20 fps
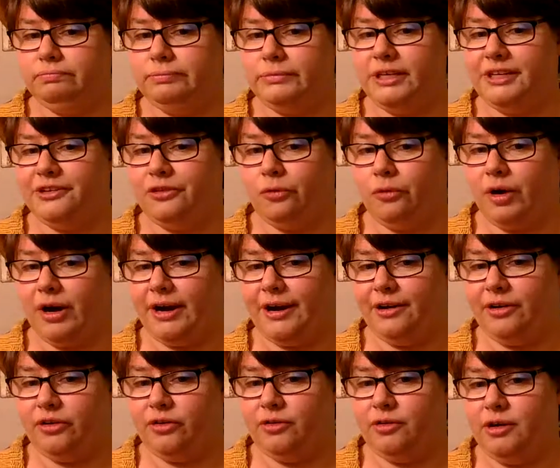in a
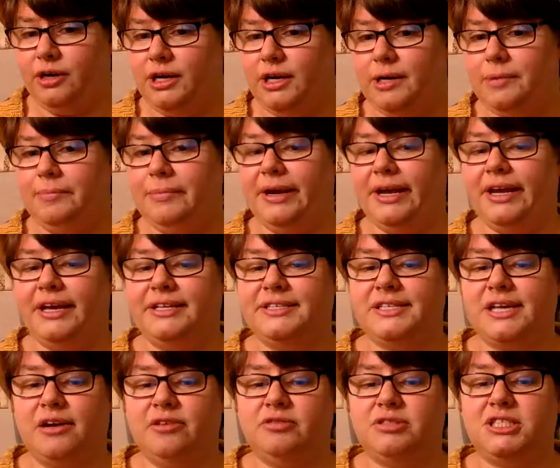while because
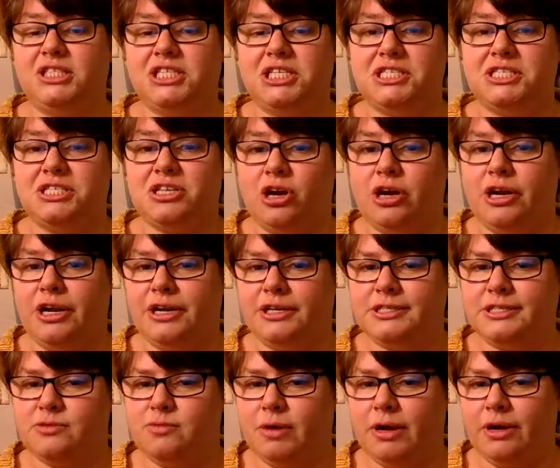I was just on a
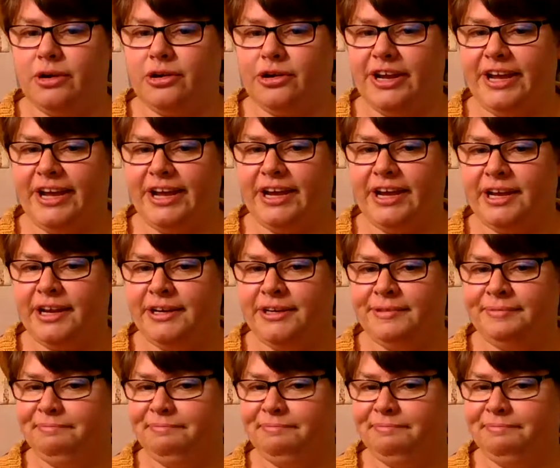sweater kick